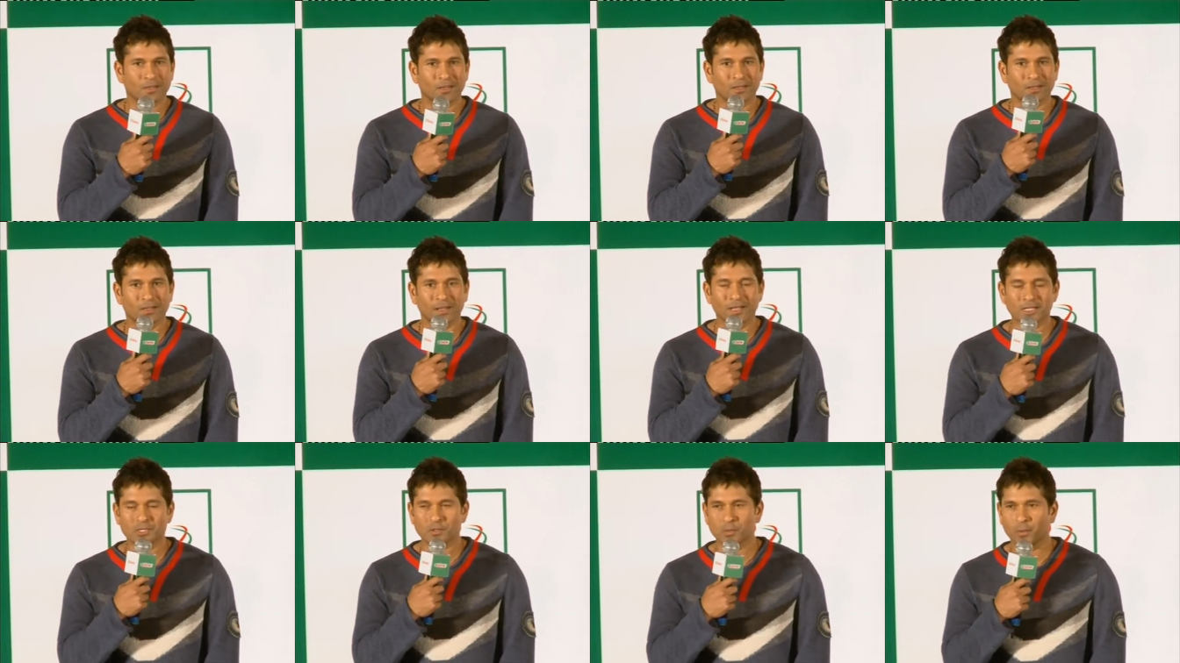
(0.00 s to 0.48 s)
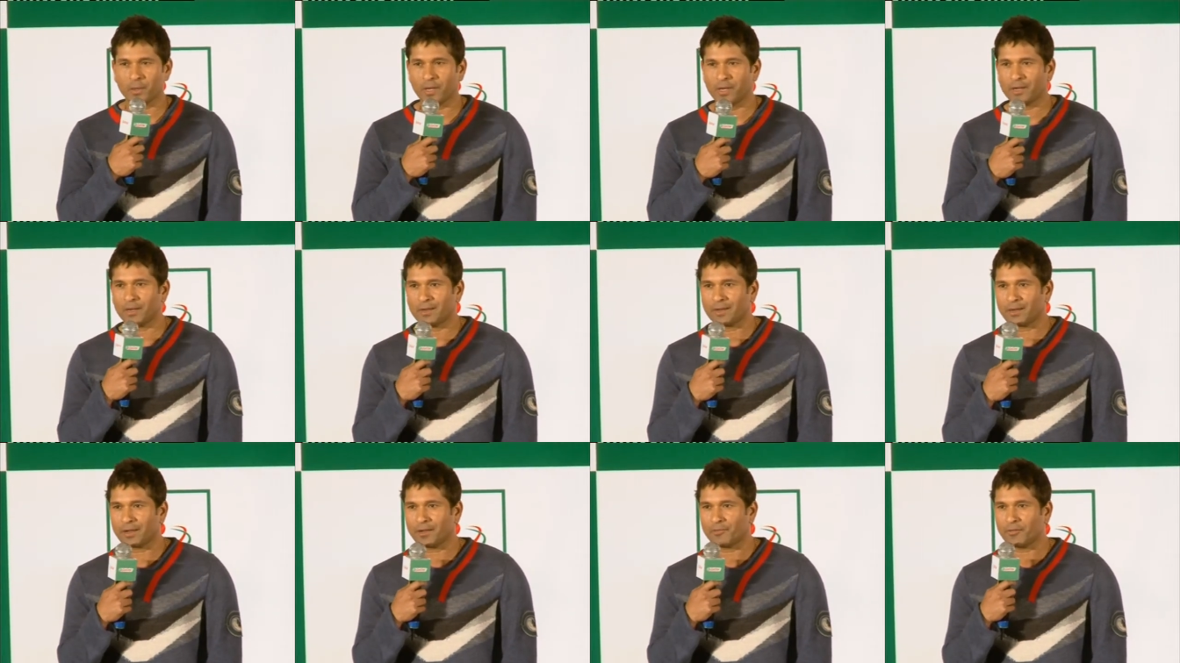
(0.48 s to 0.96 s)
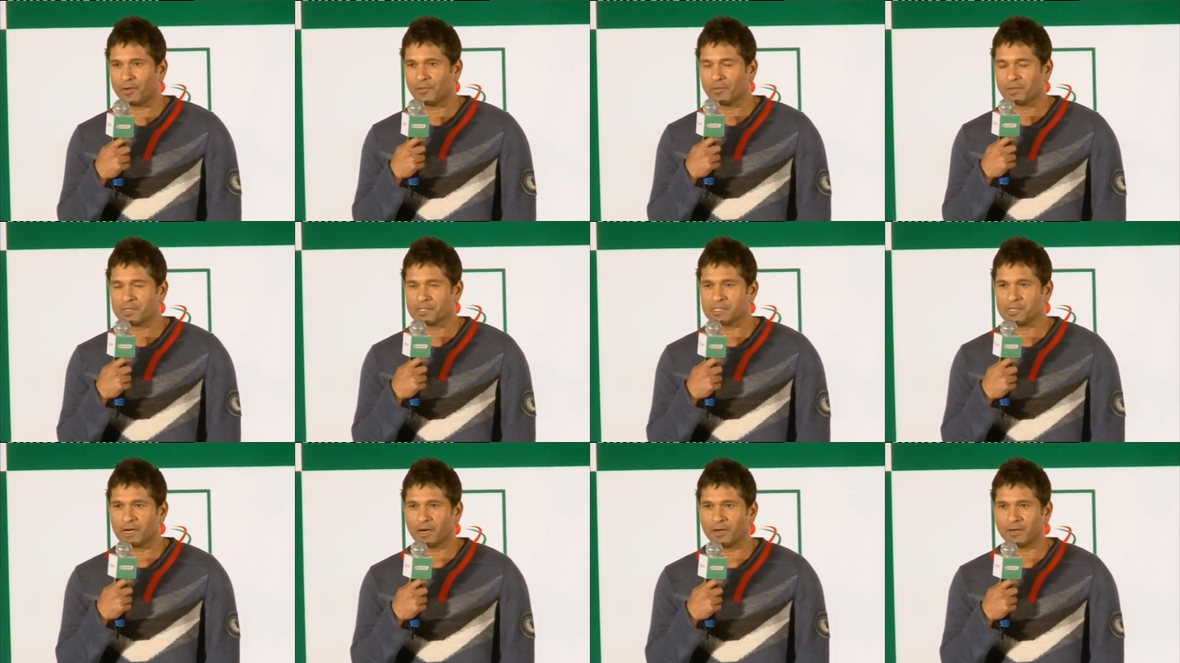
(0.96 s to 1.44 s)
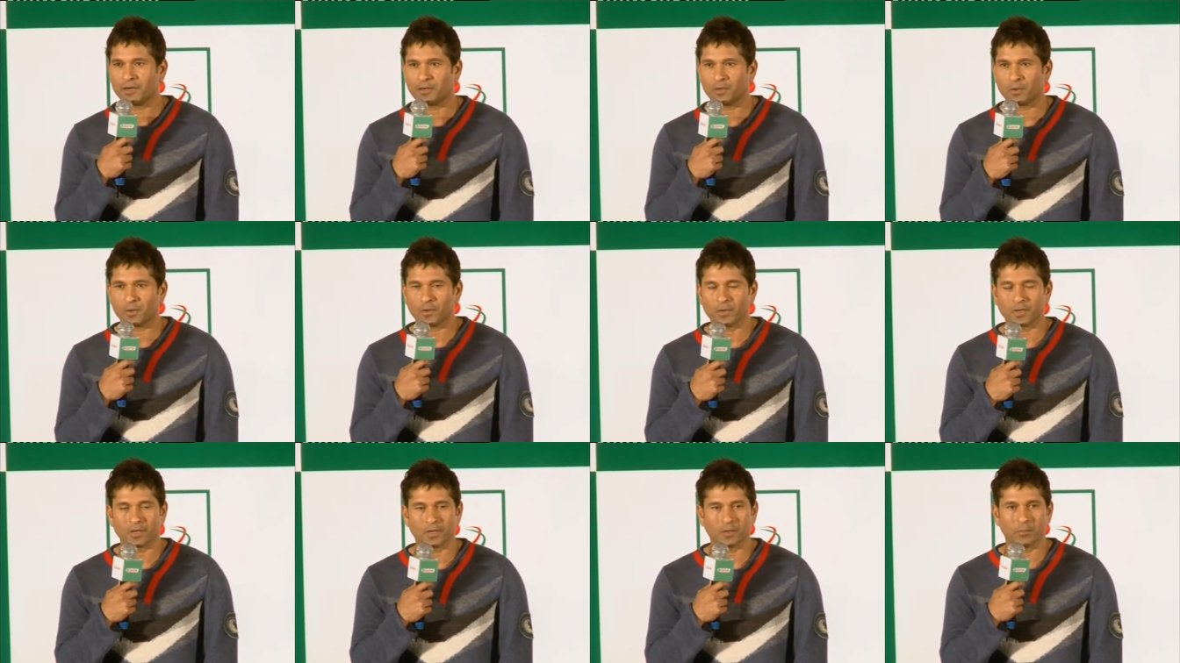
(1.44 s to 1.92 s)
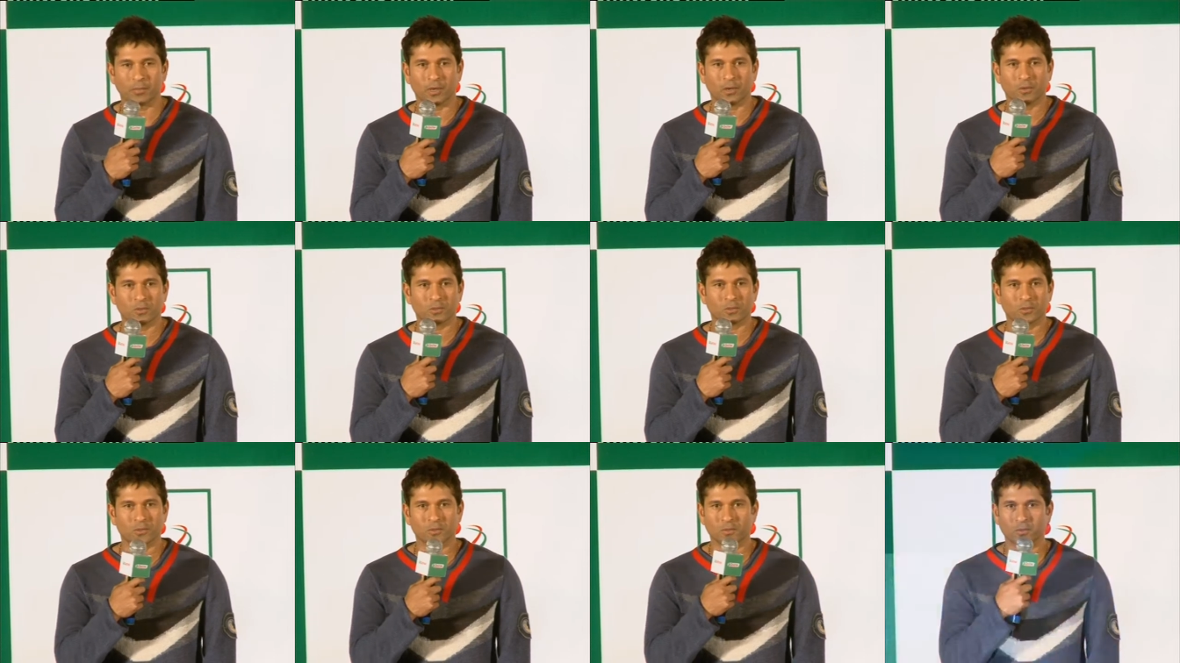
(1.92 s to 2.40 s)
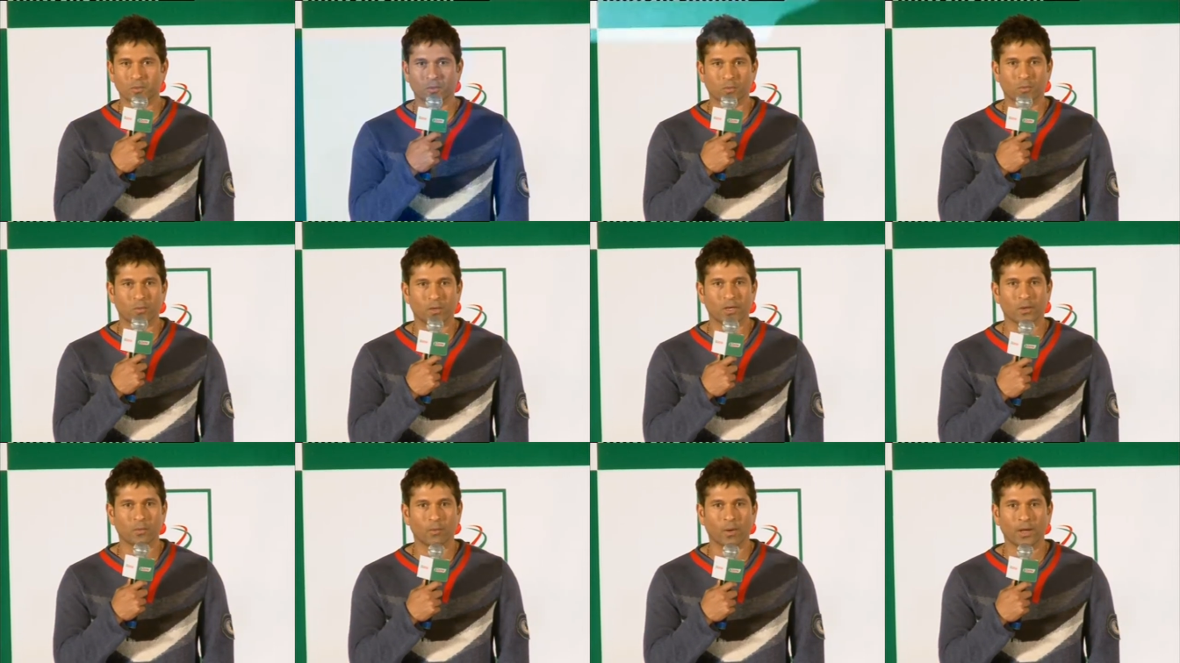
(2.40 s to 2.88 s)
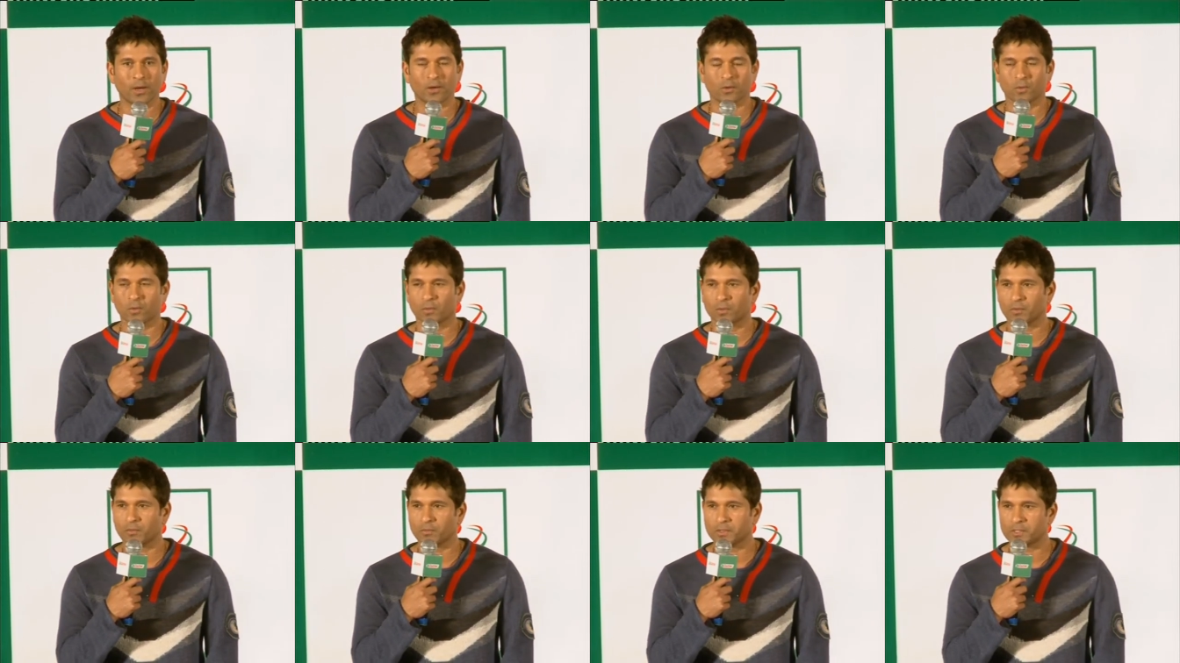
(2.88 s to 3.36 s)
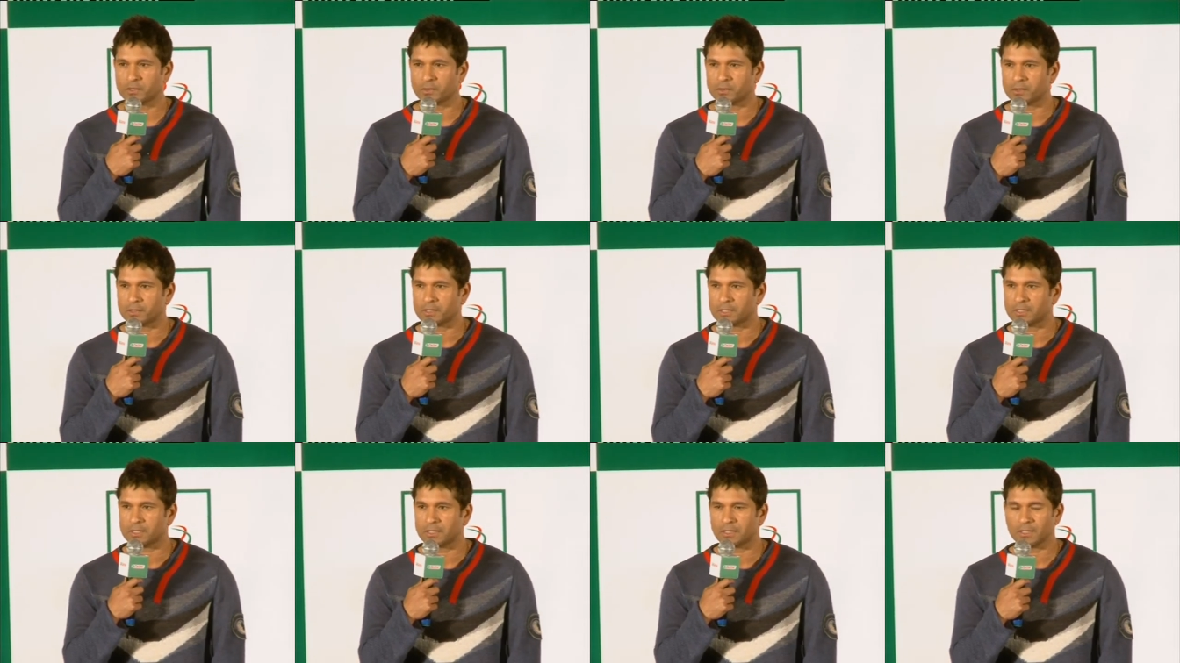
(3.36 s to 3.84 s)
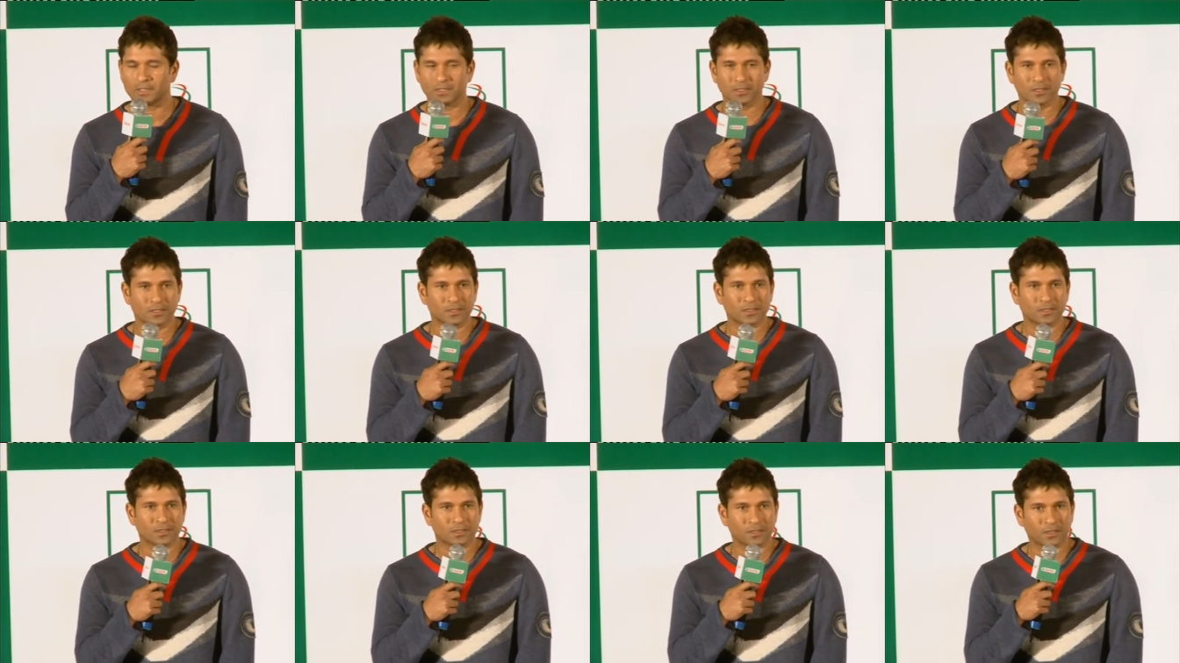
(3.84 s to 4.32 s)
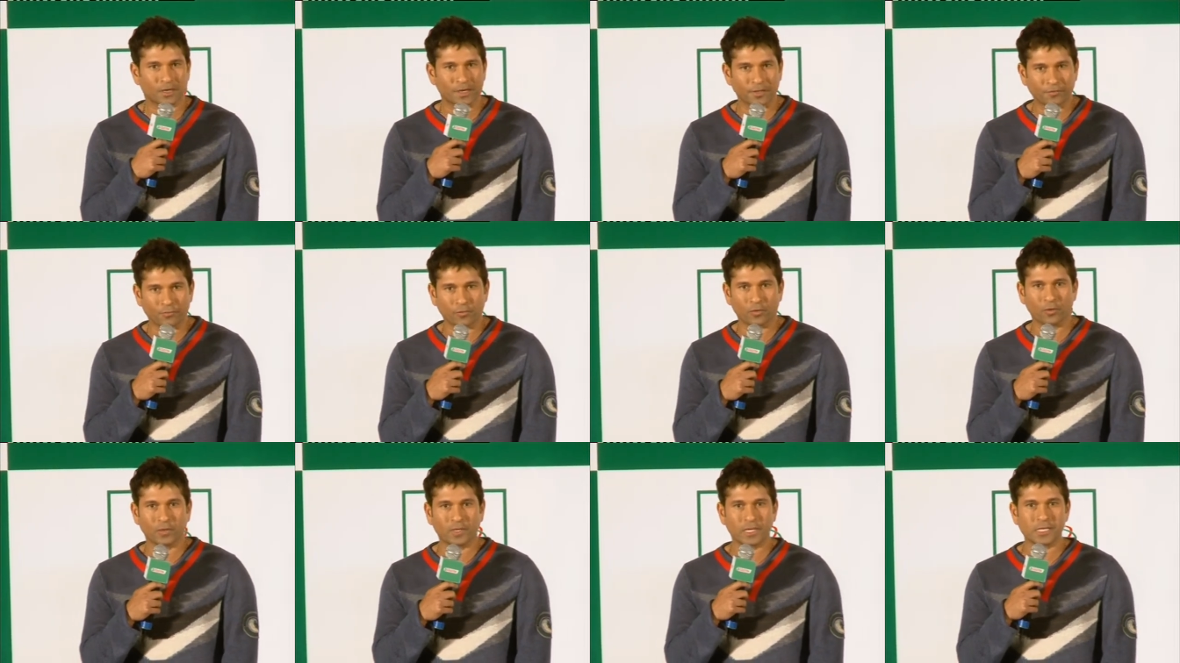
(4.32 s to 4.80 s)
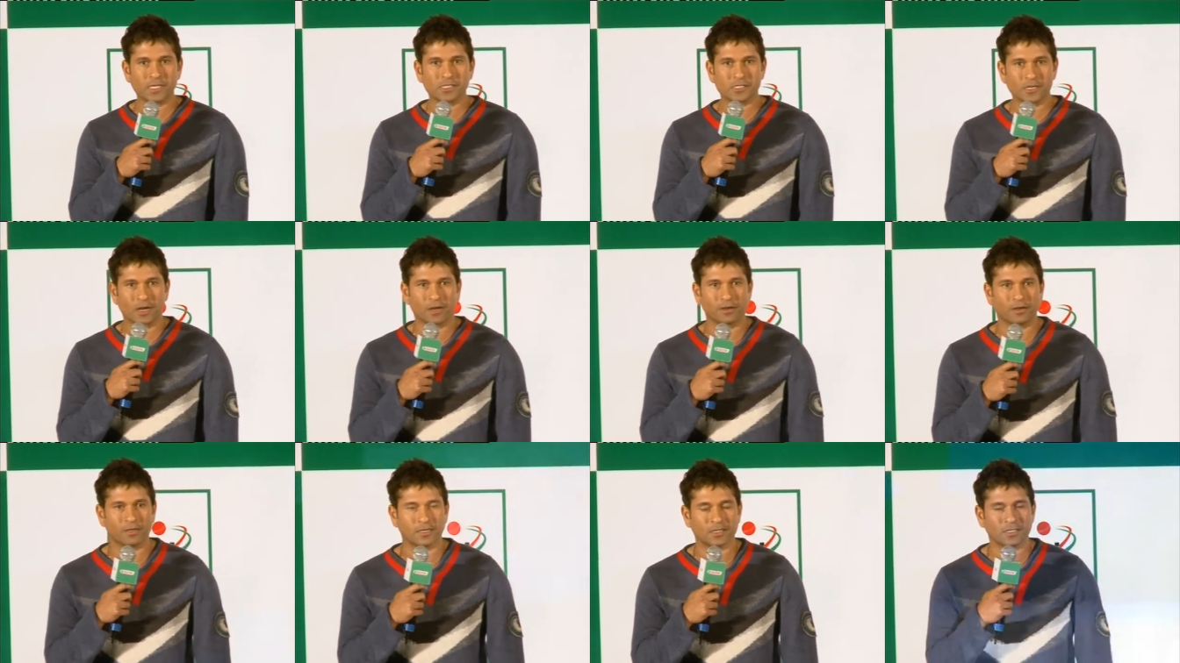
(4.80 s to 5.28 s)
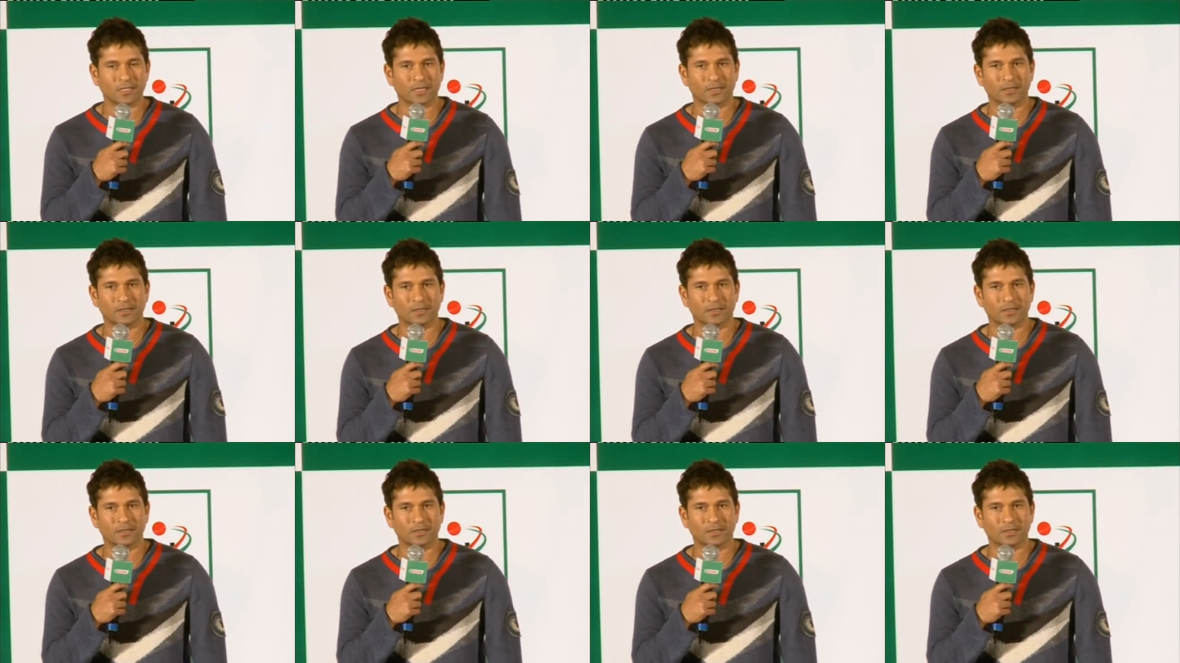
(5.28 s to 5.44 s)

That's when everyone started talking about only one goal, which was 34 test hundreds.